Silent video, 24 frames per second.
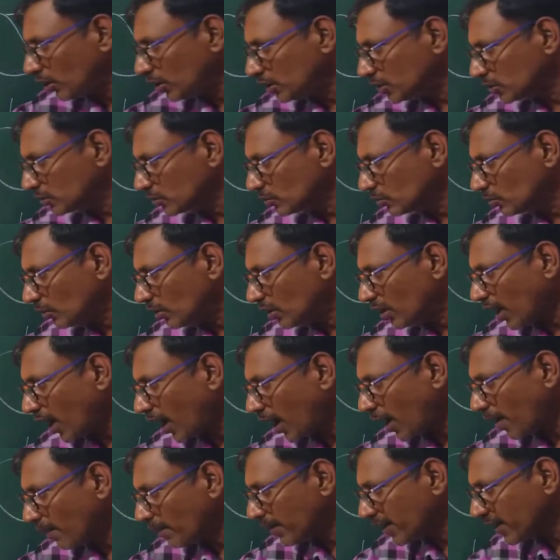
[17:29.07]
you
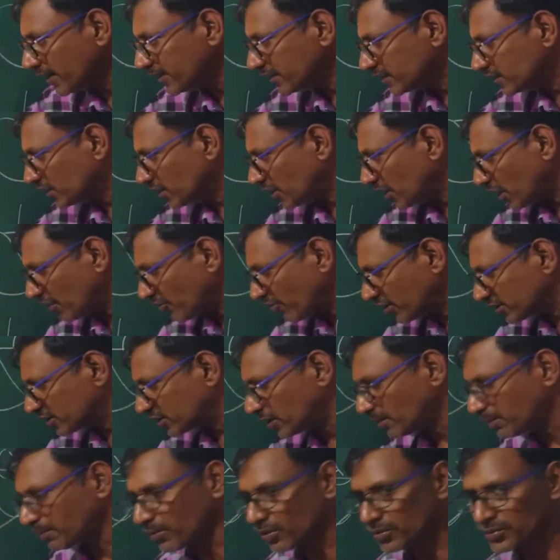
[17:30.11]
lambda is
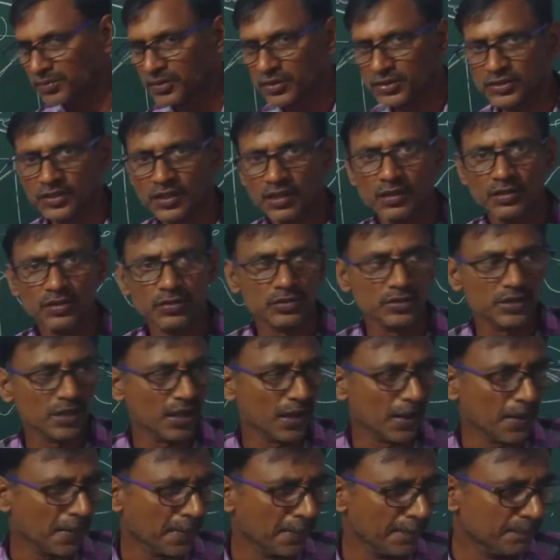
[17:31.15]
inversely proportional to
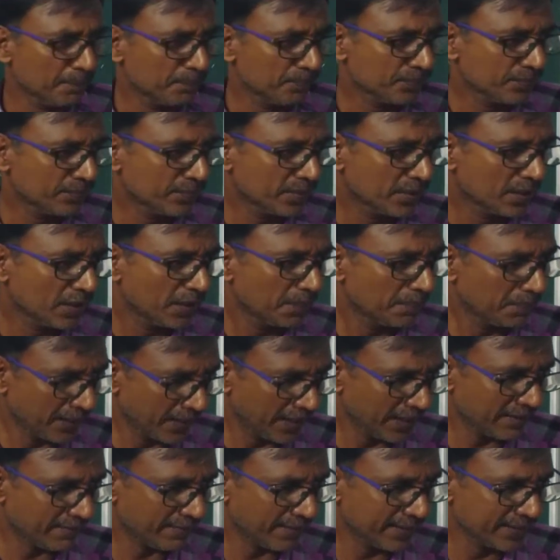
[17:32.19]
the
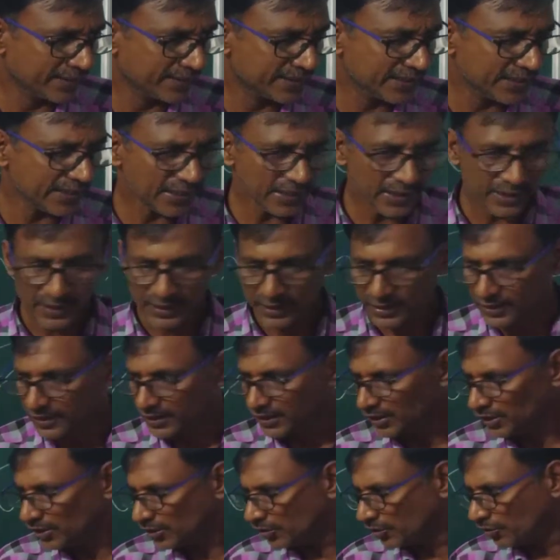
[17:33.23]
frequency.
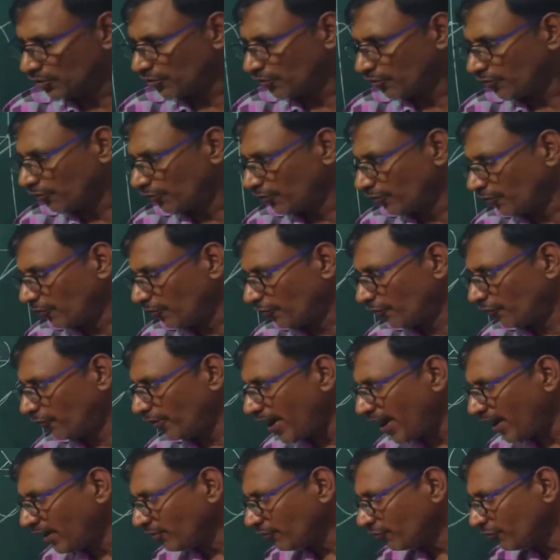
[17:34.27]

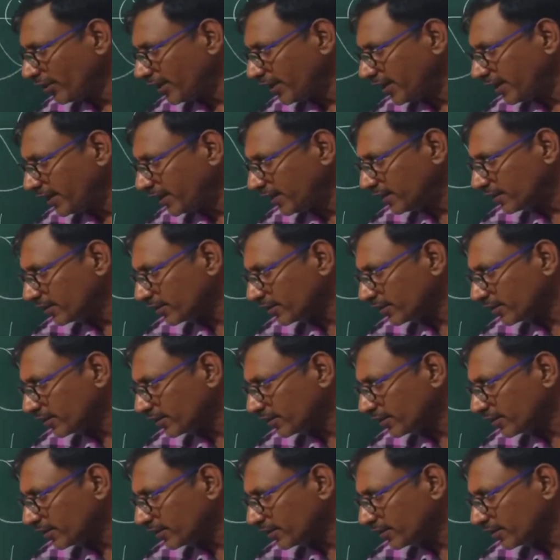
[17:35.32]
When we